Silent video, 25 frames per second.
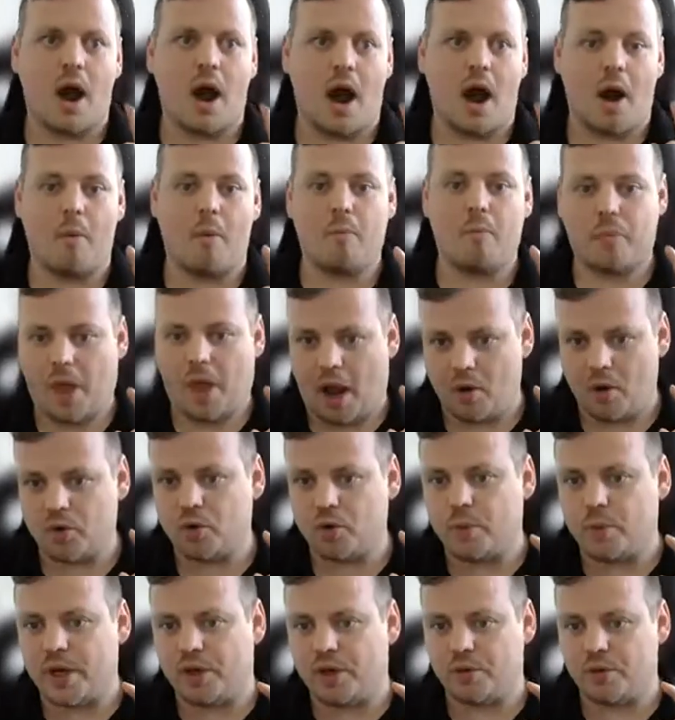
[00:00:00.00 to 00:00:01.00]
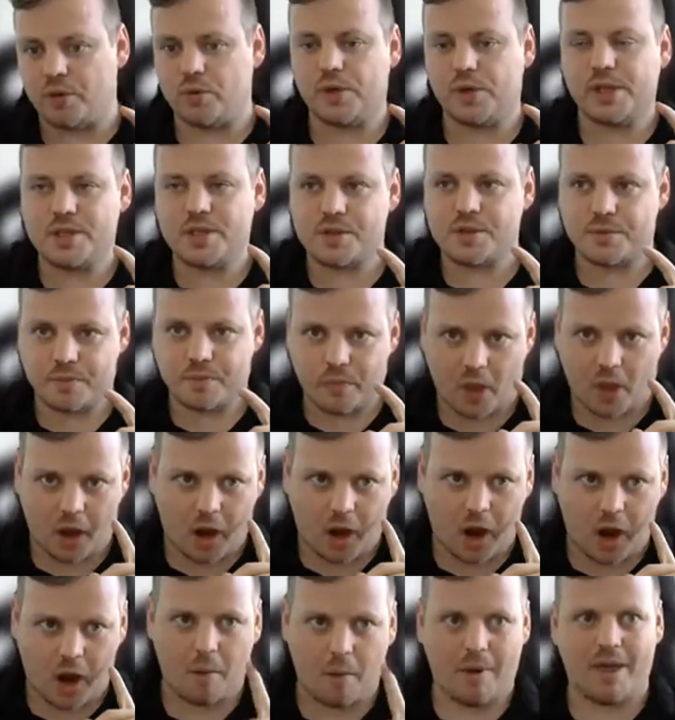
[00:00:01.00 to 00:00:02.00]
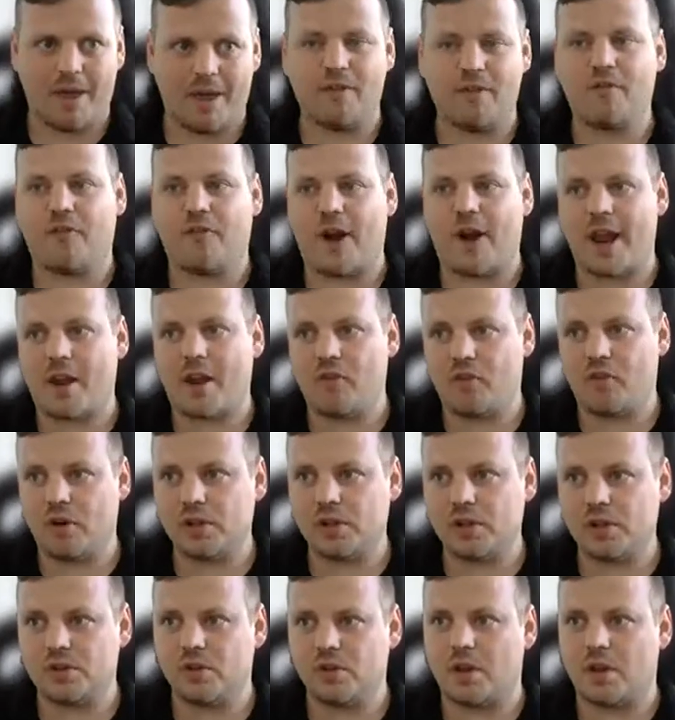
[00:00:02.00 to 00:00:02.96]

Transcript: How do we do this? In Firefox,